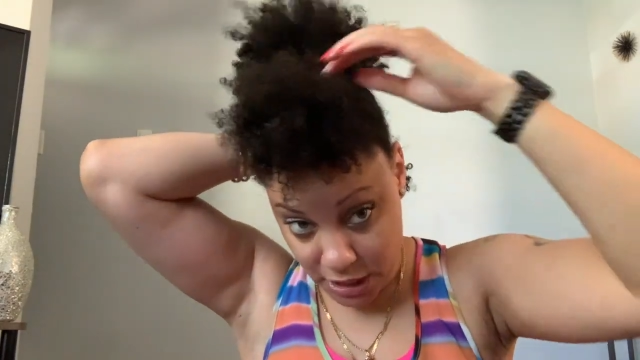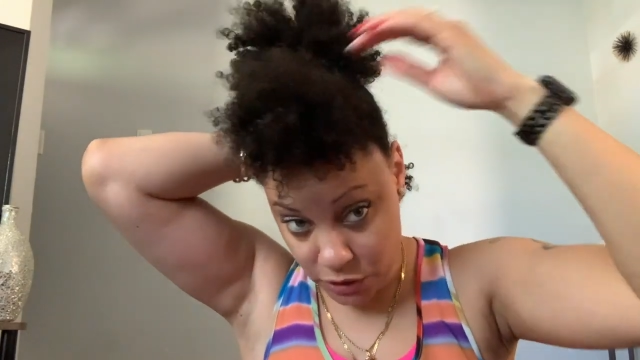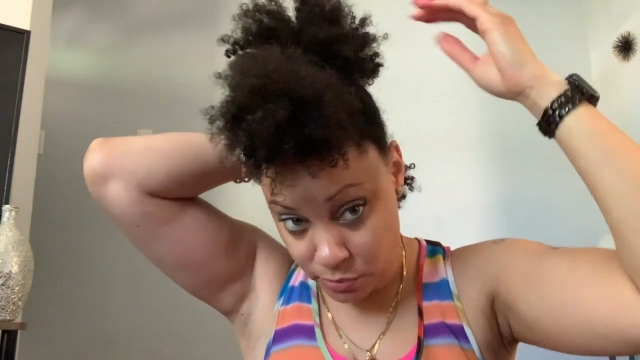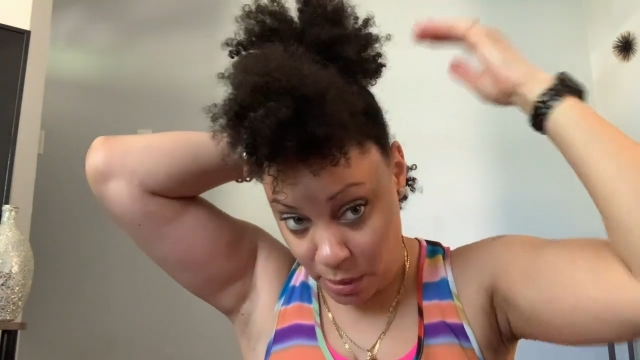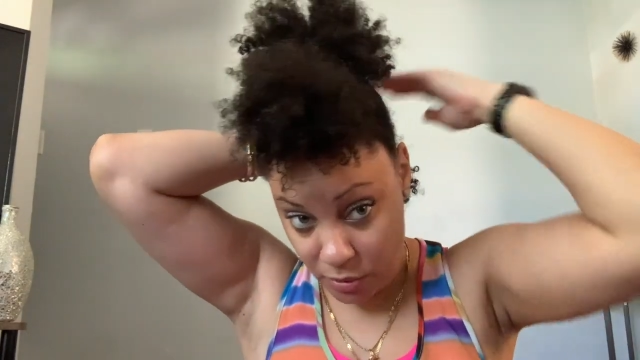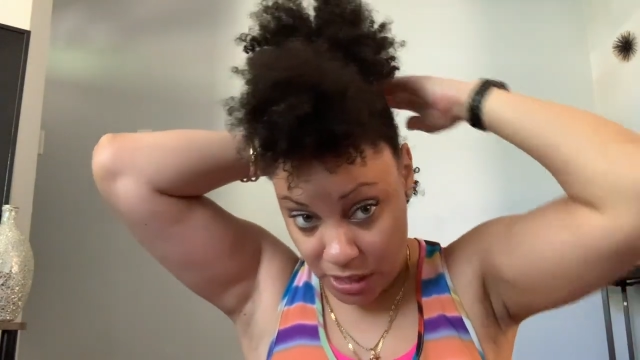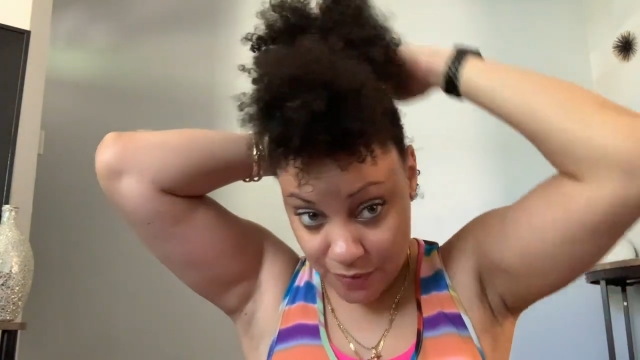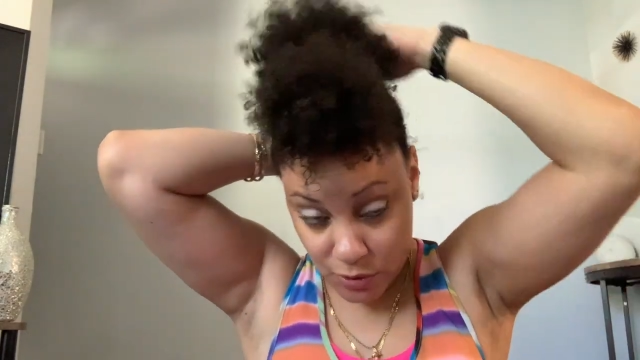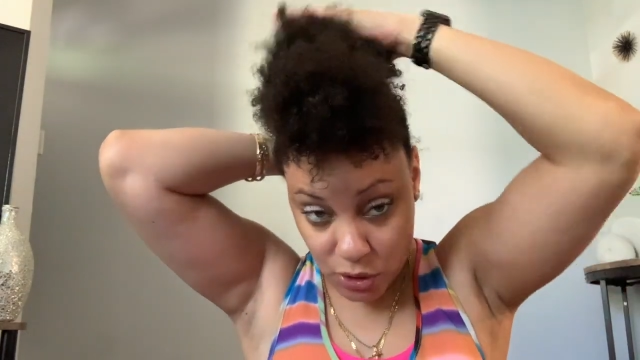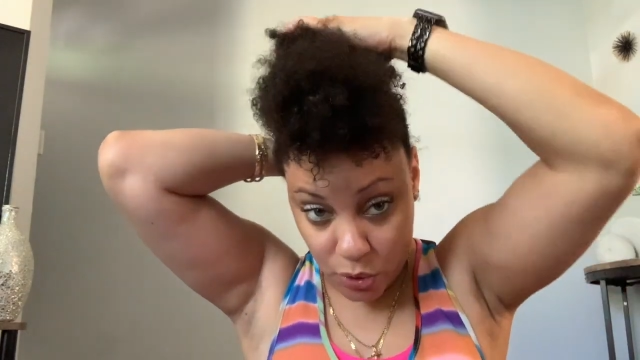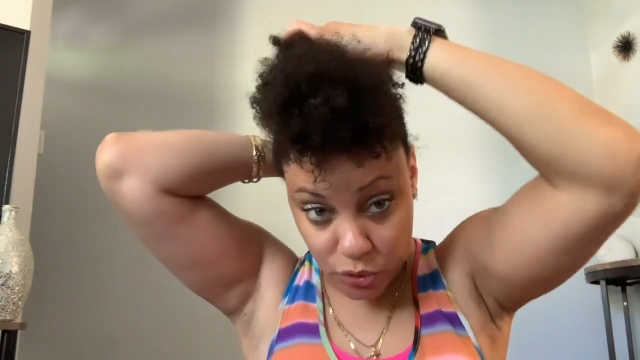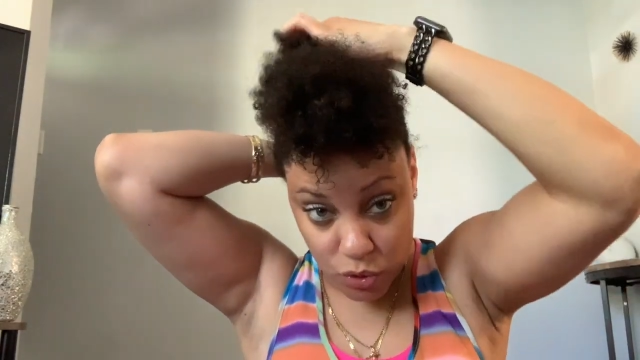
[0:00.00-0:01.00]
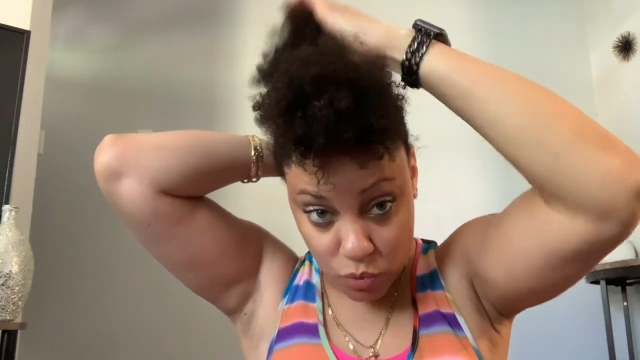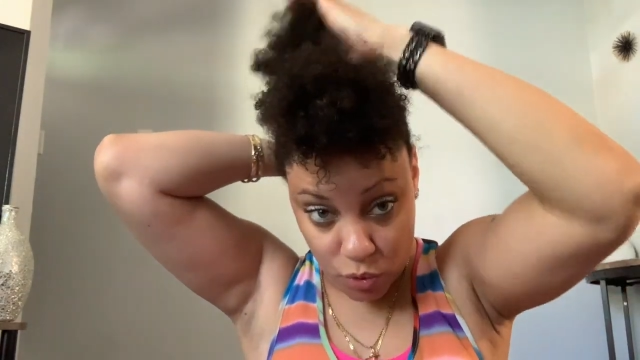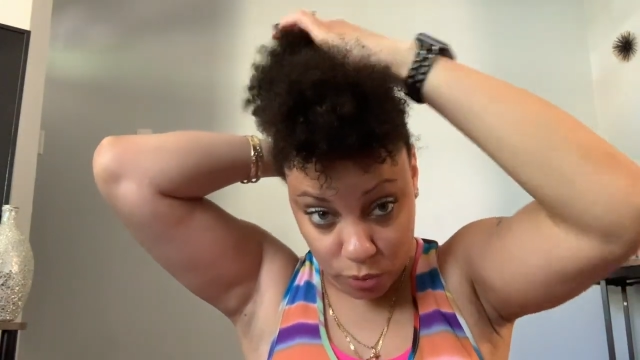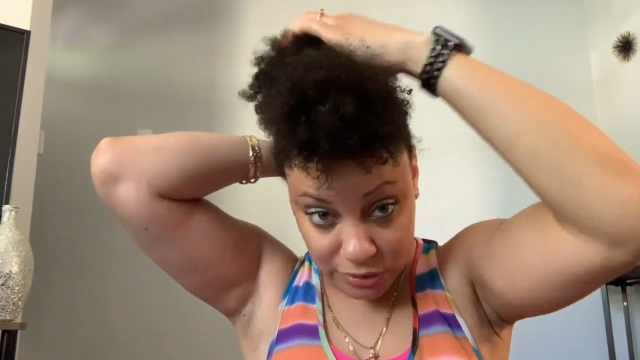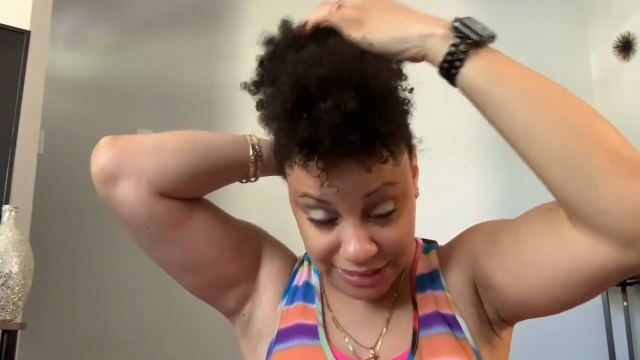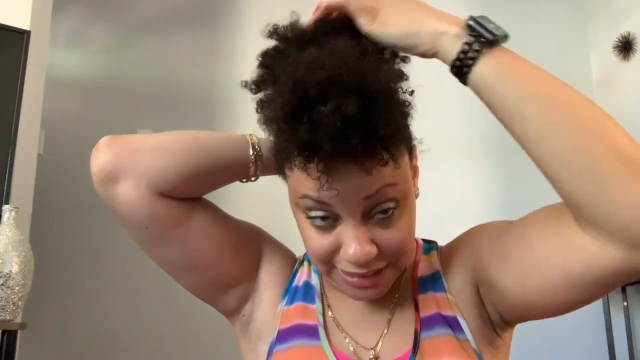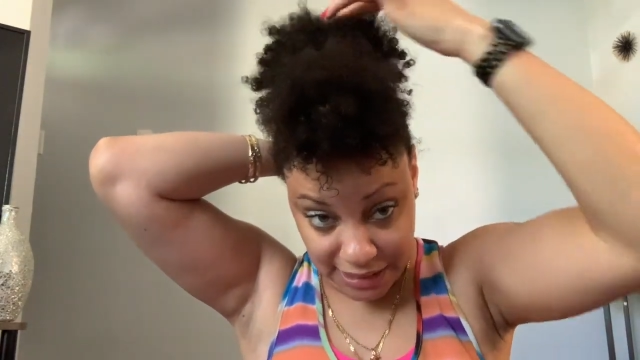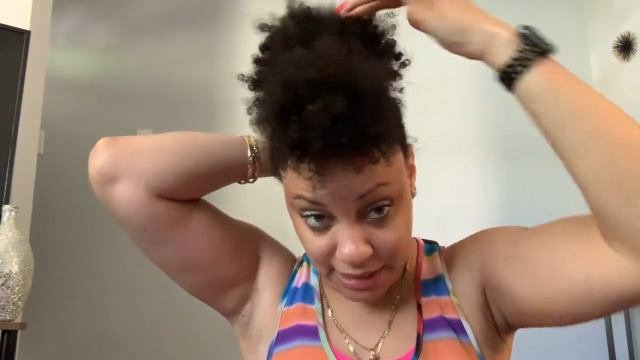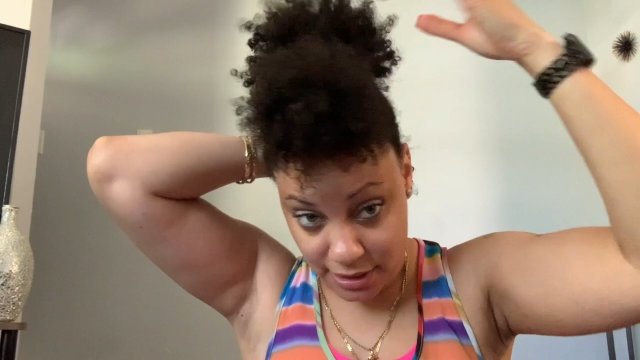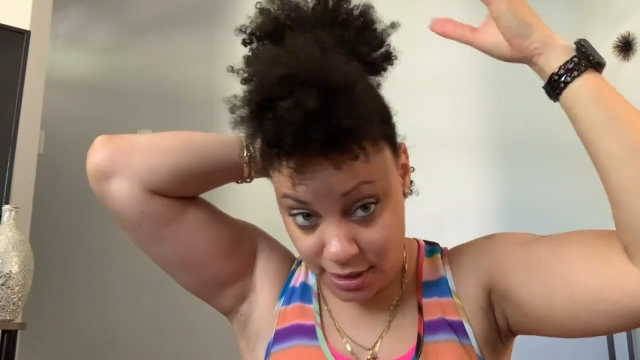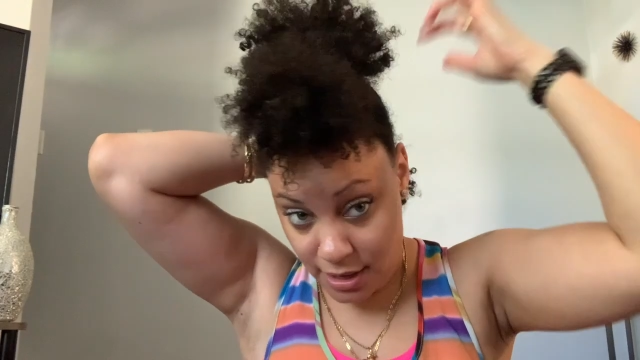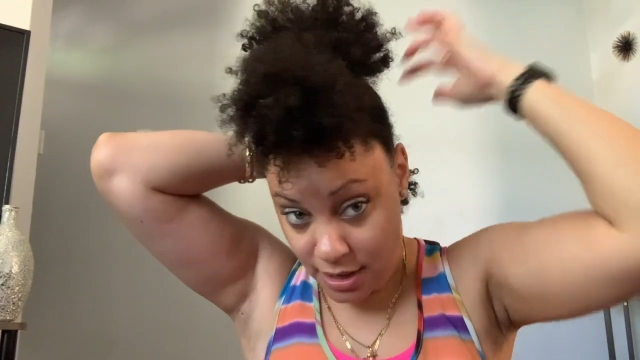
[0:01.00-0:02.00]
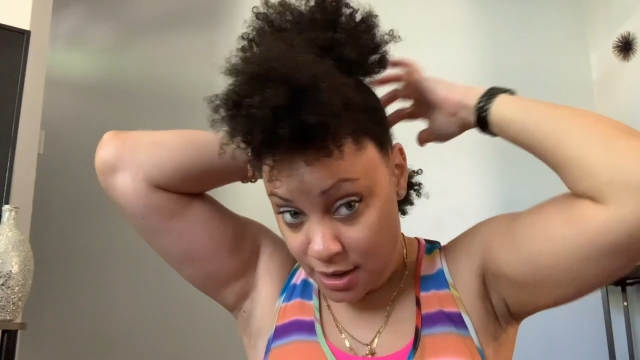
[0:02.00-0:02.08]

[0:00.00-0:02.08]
Because remember, even though you won't see